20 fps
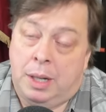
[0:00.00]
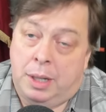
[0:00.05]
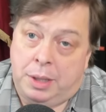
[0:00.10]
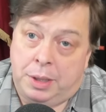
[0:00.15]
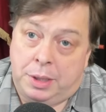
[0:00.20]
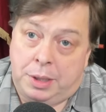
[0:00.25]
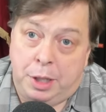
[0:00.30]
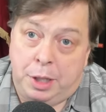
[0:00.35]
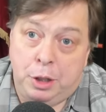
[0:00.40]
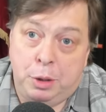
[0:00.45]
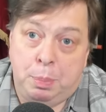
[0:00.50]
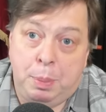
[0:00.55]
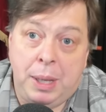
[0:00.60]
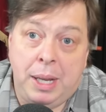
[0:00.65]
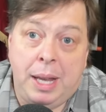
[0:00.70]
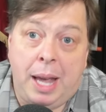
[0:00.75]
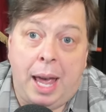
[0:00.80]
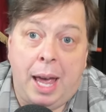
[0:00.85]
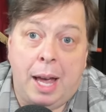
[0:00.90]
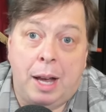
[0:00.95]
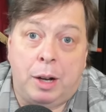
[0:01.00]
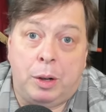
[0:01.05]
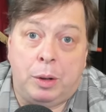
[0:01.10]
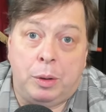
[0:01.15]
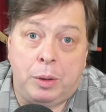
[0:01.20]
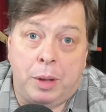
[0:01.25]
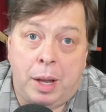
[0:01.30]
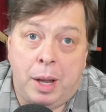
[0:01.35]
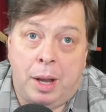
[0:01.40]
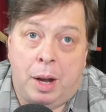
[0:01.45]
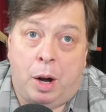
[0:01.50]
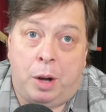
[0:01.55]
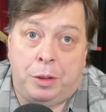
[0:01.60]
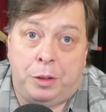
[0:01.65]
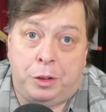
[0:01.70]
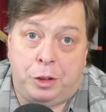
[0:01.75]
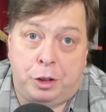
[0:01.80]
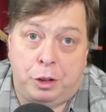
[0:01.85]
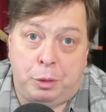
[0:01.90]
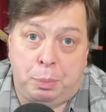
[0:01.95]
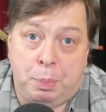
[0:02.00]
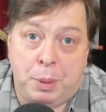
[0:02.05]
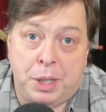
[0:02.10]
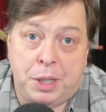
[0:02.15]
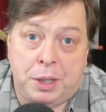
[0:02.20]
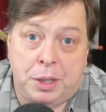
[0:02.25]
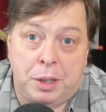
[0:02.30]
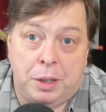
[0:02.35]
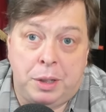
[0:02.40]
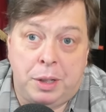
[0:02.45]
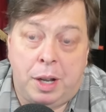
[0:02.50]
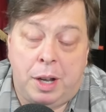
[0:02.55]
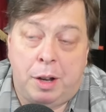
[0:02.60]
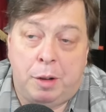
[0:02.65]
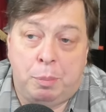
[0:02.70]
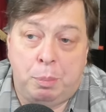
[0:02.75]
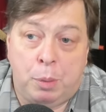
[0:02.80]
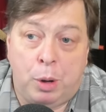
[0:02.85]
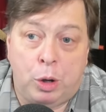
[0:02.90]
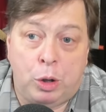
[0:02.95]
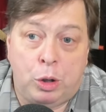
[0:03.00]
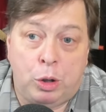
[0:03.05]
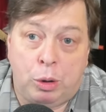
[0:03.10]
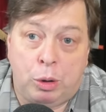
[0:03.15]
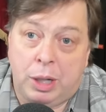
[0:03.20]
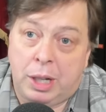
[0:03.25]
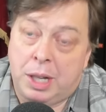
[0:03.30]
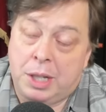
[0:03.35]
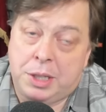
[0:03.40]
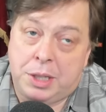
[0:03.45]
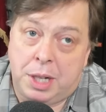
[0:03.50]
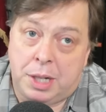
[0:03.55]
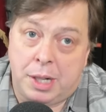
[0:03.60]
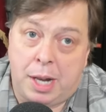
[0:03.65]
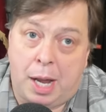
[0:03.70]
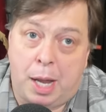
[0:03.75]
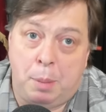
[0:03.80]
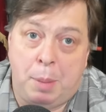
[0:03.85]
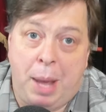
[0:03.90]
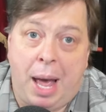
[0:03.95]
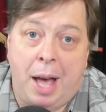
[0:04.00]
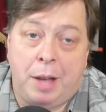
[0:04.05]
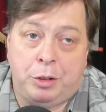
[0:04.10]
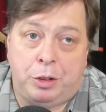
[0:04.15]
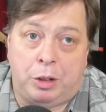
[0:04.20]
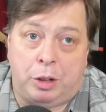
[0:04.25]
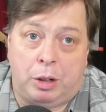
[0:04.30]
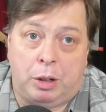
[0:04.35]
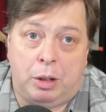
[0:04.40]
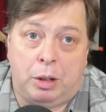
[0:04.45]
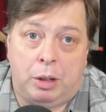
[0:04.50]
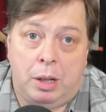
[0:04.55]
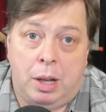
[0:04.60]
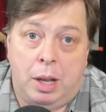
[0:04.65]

she's being held on suspicion of murdering a Jedi Master.